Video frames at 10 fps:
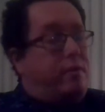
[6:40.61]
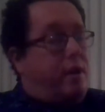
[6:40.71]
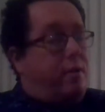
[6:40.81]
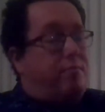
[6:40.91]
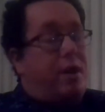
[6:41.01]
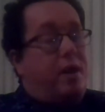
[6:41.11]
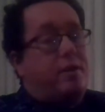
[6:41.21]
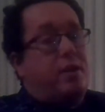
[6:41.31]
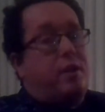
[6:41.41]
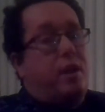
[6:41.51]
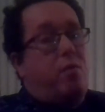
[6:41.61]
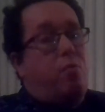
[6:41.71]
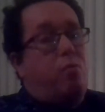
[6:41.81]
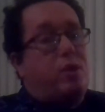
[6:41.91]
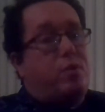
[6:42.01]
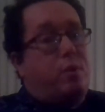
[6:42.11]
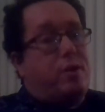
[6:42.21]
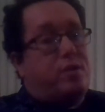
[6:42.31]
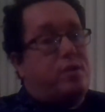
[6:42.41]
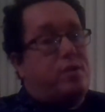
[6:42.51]
And I'm going to tell you which
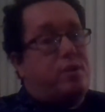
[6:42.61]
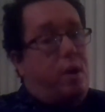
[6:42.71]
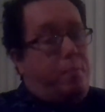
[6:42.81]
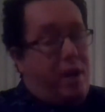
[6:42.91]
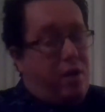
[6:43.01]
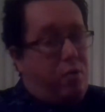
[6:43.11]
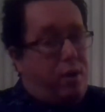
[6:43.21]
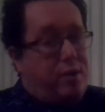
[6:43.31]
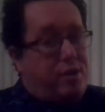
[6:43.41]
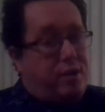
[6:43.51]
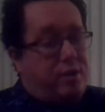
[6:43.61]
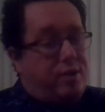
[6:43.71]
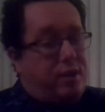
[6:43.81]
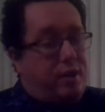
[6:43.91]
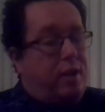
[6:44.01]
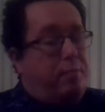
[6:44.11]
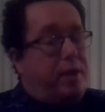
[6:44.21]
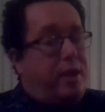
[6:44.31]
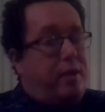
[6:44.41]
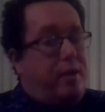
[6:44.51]
questions are better questions in a little
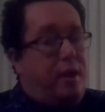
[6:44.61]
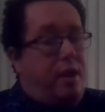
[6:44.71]
bit.